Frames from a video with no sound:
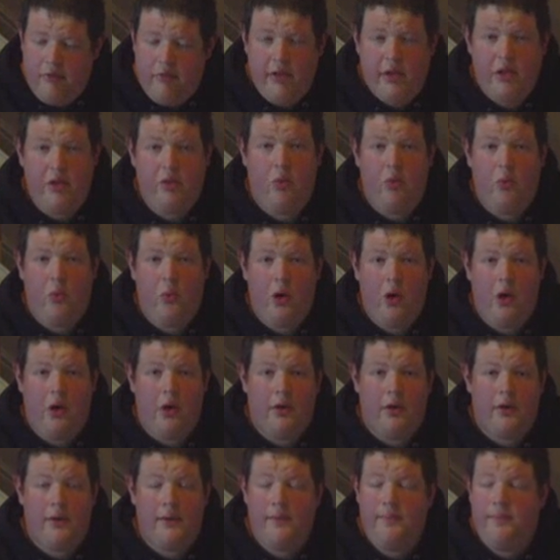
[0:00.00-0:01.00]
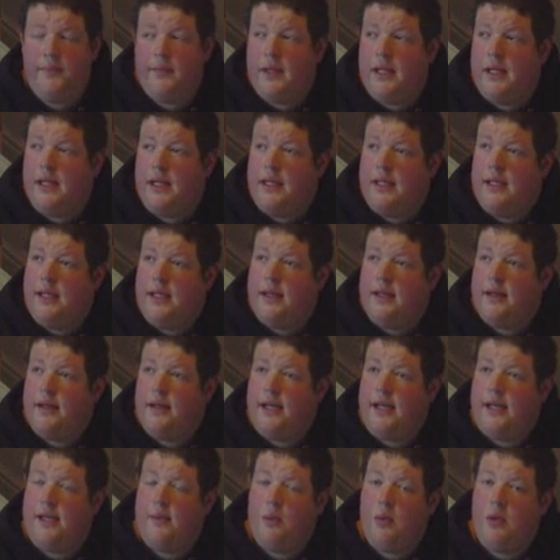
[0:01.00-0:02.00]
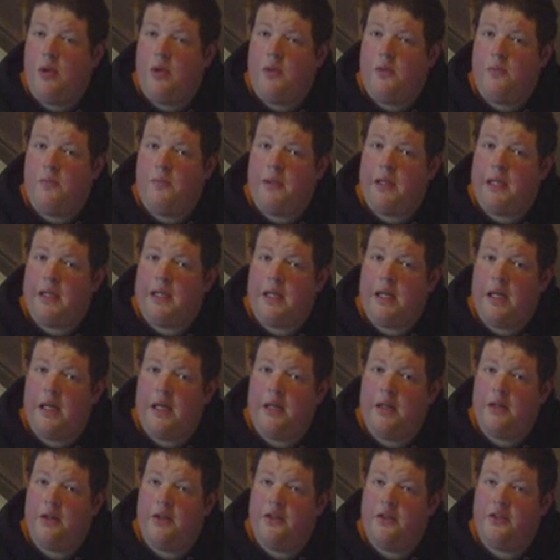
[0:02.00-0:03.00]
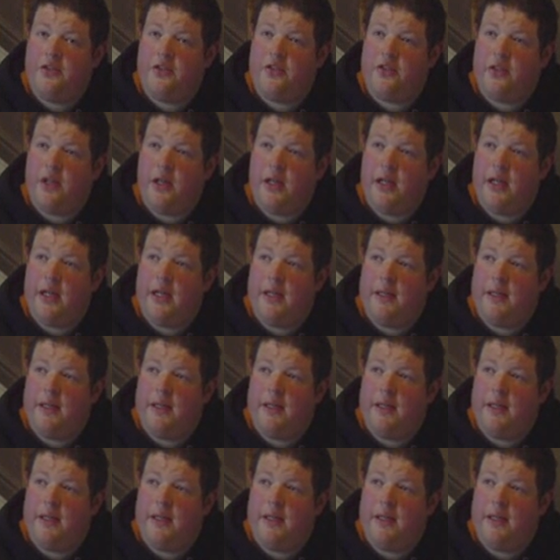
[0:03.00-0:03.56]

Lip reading: Riddle won. He won because